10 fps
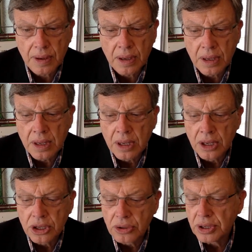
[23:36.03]
it.
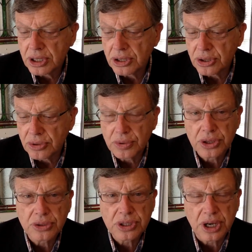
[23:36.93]
You need to do
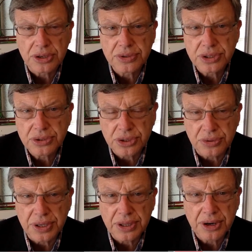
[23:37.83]
what those countries are
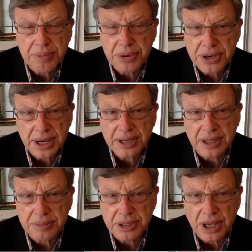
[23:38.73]
doing that are
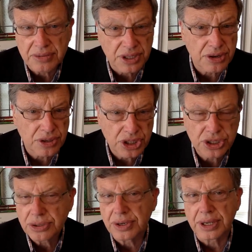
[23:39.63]
protecting themselves, that are
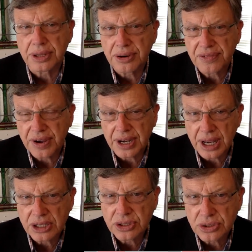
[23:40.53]
ensuring their
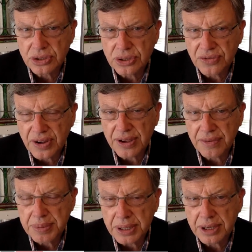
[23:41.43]
financial
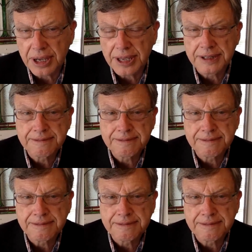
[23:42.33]
survivability.